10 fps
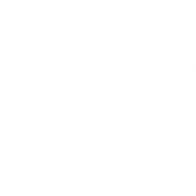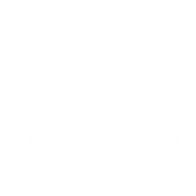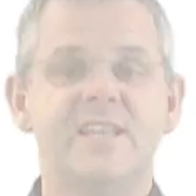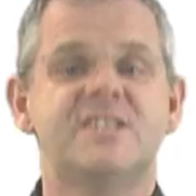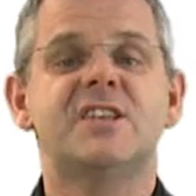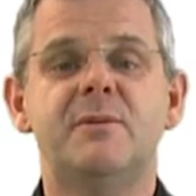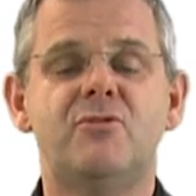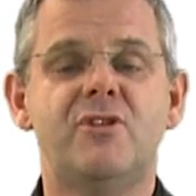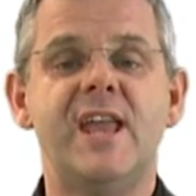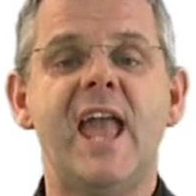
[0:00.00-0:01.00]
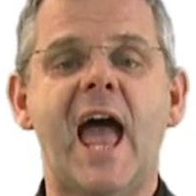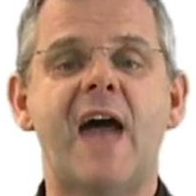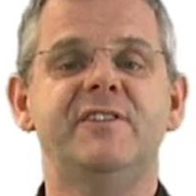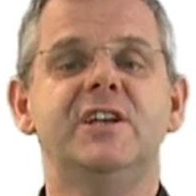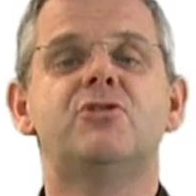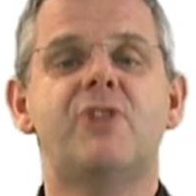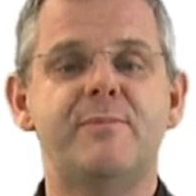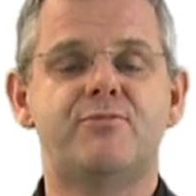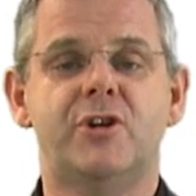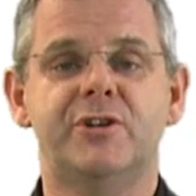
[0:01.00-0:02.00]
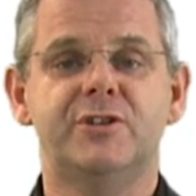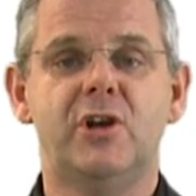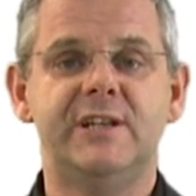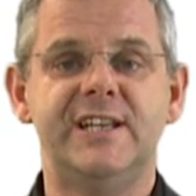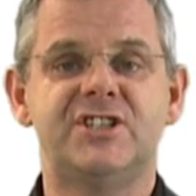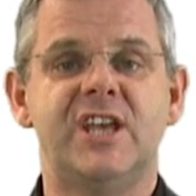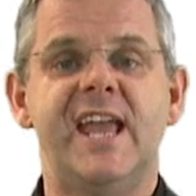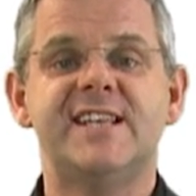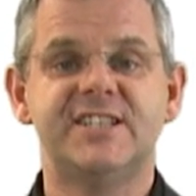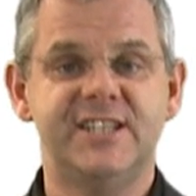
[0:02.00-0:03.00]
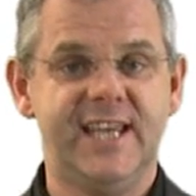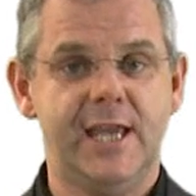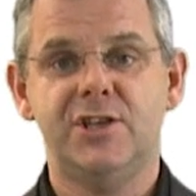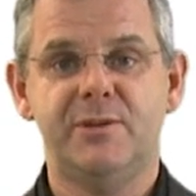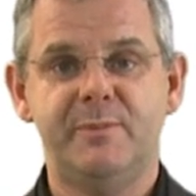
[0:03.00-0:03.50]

In summary, having a great product knowledge is going to get you the